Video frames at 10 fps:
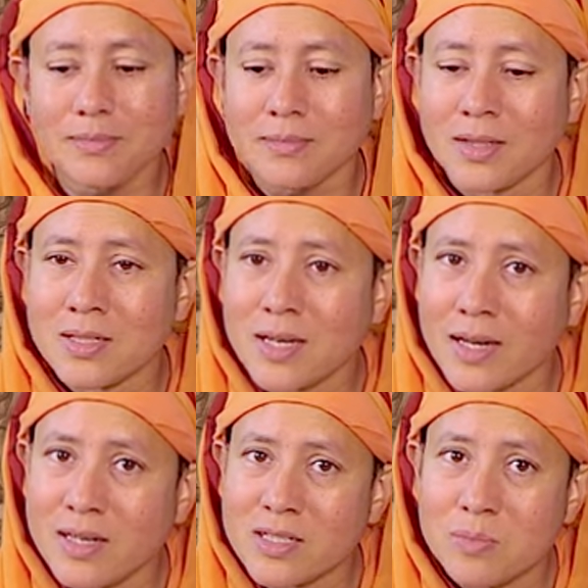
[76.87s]
the
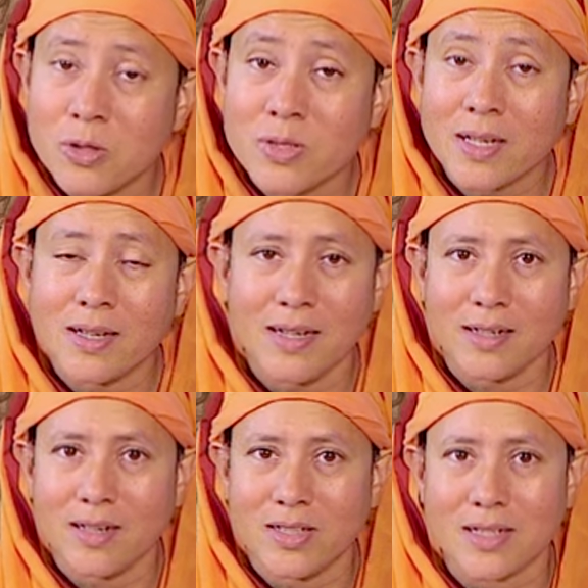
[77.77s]
second is musical
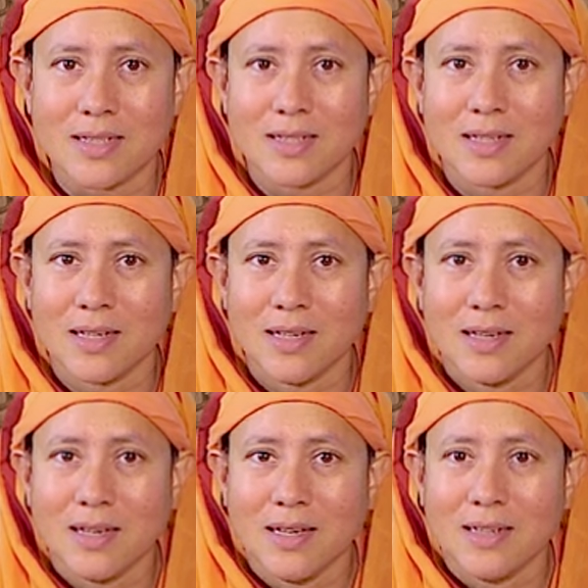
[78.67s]
intelligence
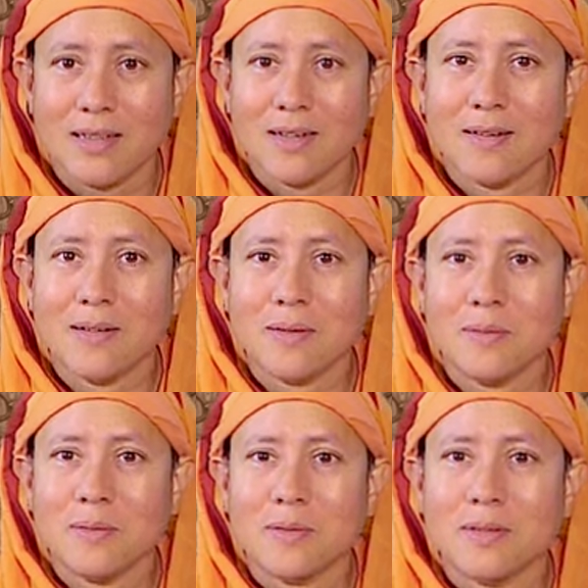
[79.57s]
the
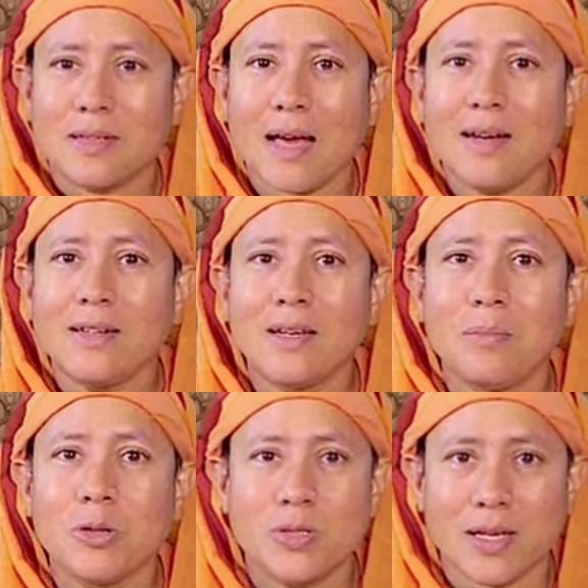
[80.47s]
talent in
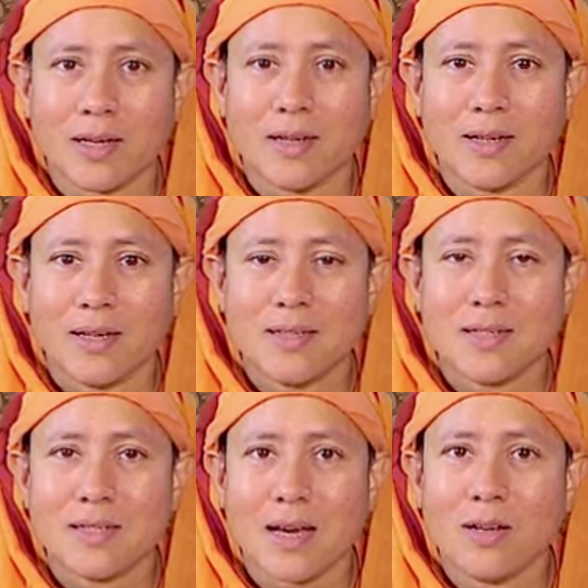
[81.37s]
music is a
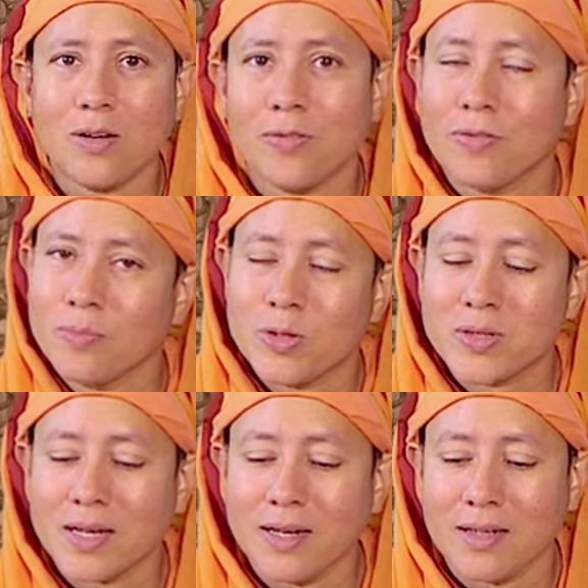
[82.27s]
sign of
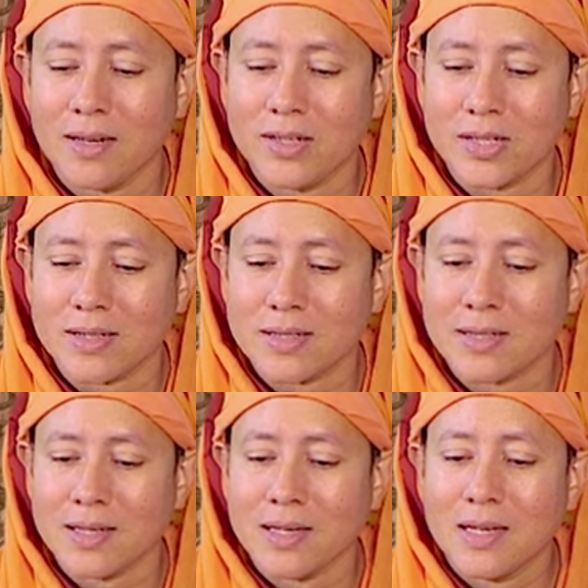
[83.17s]
musical intelligence
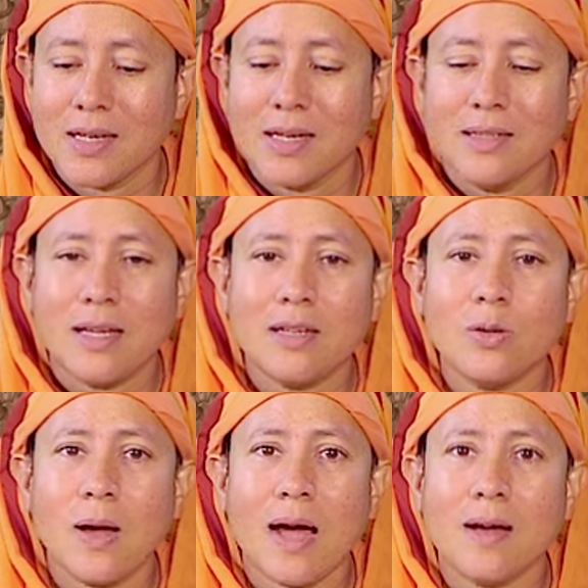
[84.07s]
then
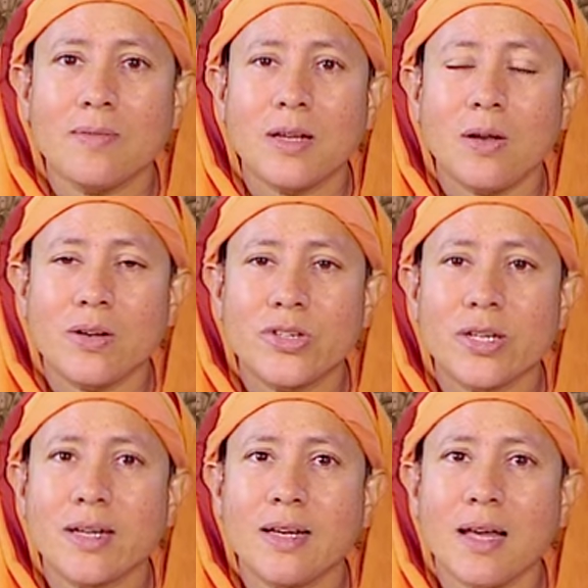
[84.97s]
you have the
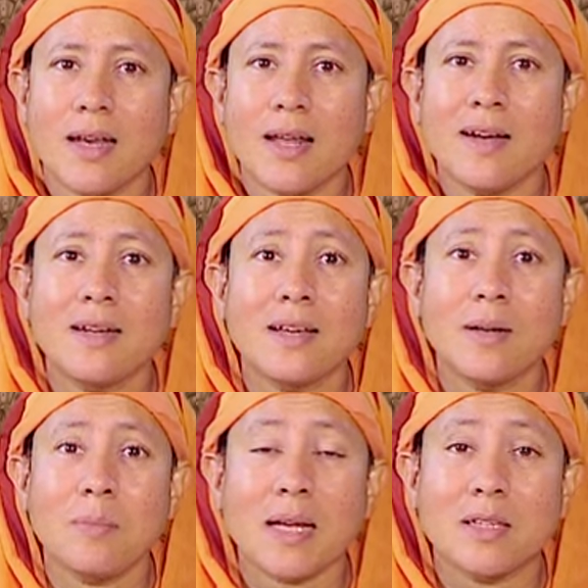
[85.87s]
logical analytical
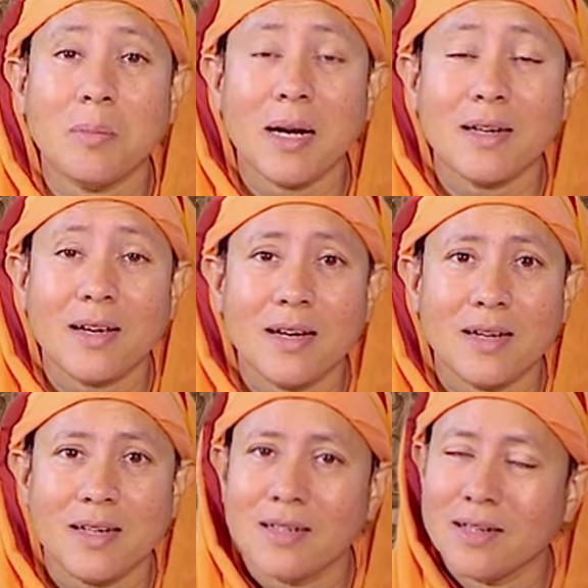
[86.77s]
mathematical
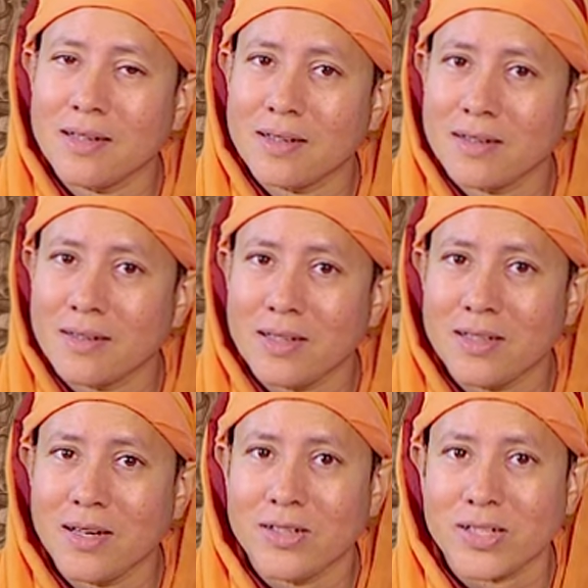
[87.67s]
in, uh,
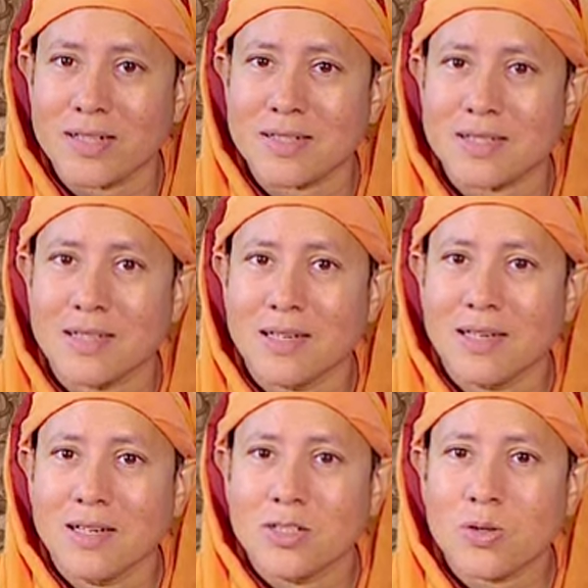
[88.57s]
intelligence
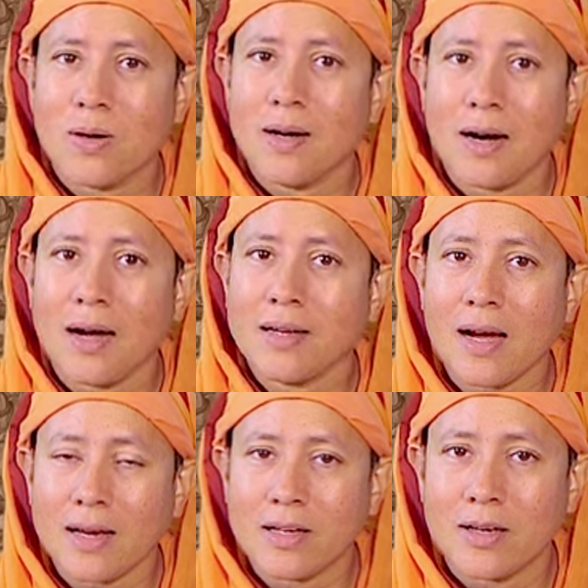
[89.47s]
so a high
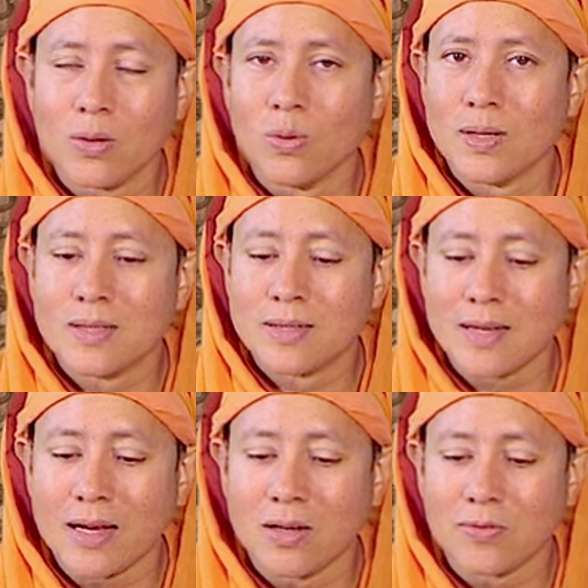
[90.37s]
IQ is a
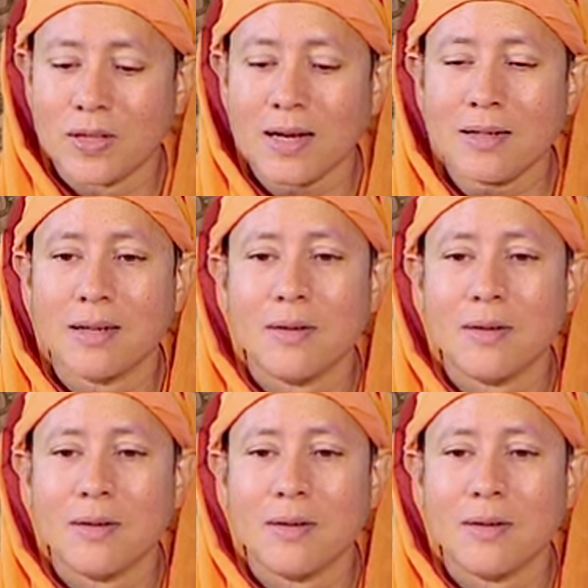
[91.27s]
sign of that.